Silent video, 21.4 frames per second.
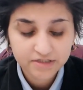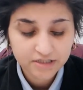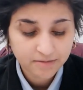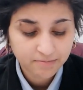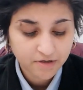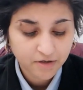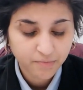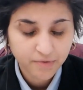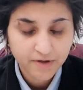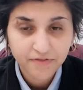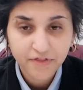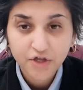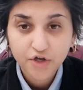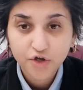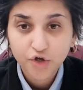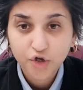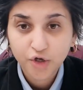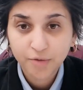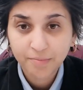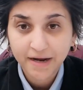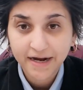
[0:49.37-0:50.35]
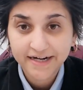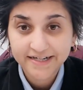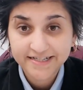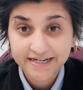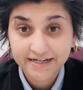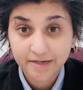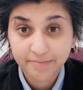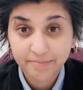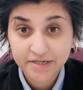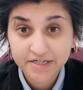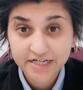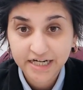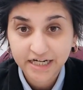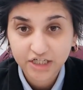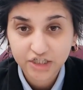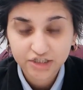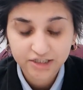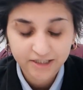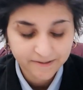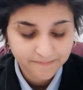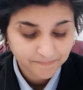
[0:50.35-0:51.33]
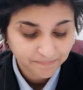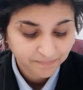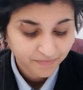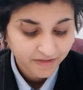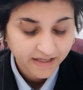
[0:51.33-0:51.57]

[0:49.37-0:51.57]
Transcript: someone with humanitarian protection.